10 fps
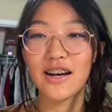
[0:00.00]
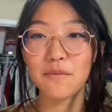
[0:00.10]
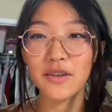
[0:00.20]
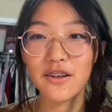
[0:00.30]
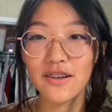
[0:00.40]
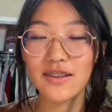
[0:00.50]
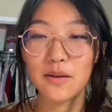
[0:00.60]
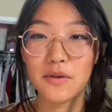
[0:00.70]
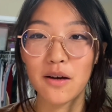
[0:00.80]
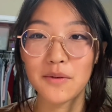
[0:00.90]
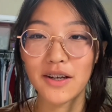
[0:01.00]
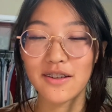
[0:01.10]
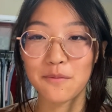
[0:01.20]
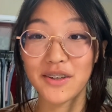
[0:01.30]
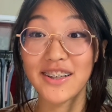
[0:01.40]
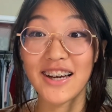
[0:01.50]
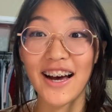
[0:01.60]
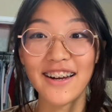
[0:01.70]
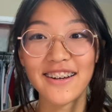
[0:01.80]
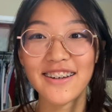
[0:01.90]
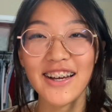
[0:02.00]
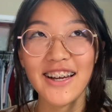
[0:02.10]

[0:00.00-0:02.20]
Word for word: I'm gonna go to sleep now because I'm really tired.